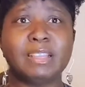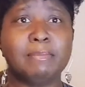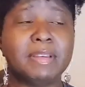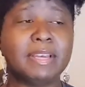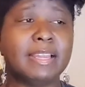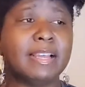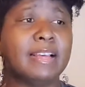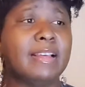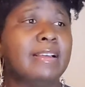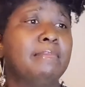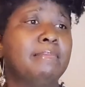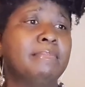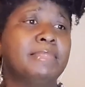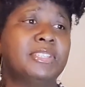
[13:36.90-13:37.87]
but
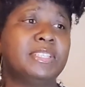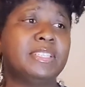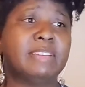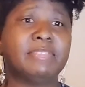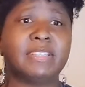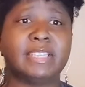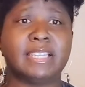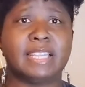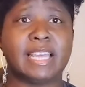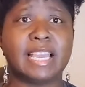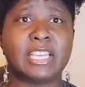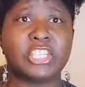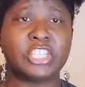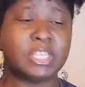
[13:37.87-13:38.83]
she definitely didn't
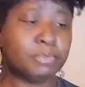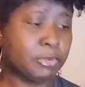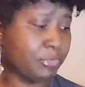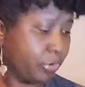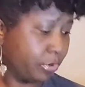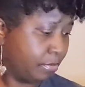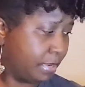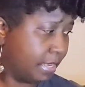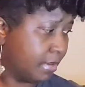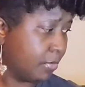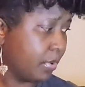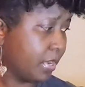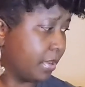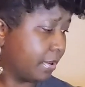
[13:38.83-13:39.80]
like it. She preferred me
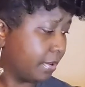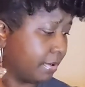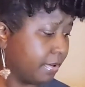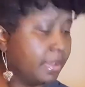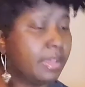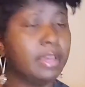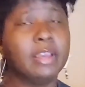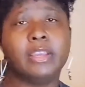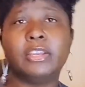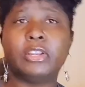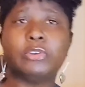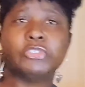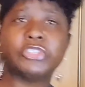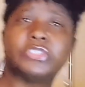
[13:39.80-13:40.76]
to wear,
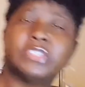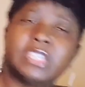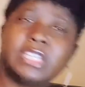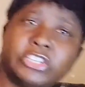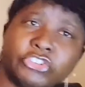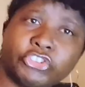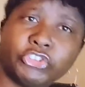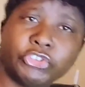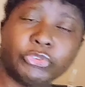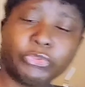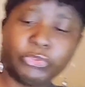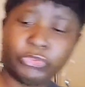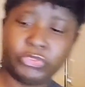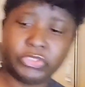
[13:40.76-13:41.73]
you know, just tennis
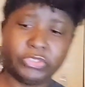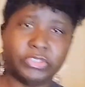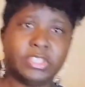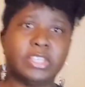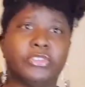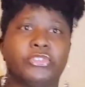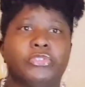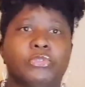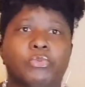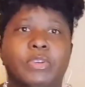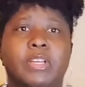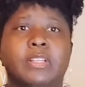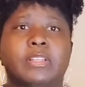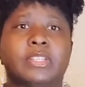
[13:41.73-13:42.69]
shoes,
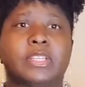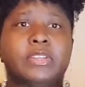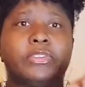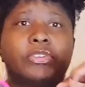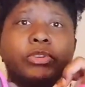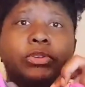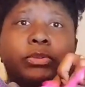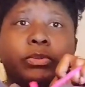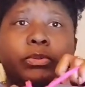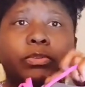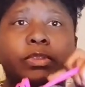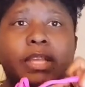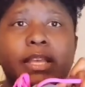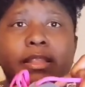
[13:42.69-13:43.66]
regular tennis
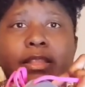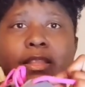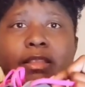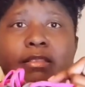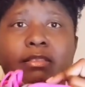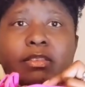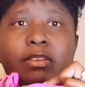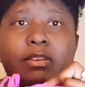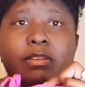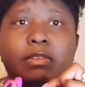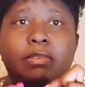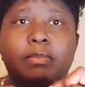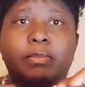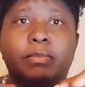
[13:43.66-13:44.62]
shoes like this, you
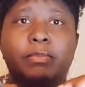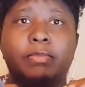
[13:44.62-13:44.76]
know.